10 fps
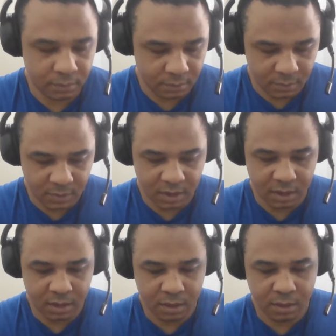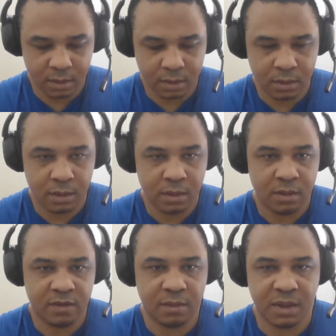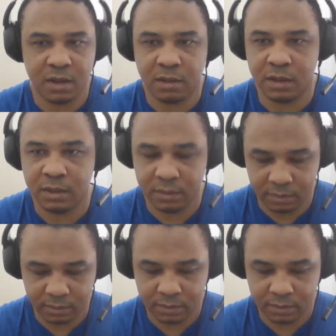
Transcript: is, for safety, I suppose you could just say, like,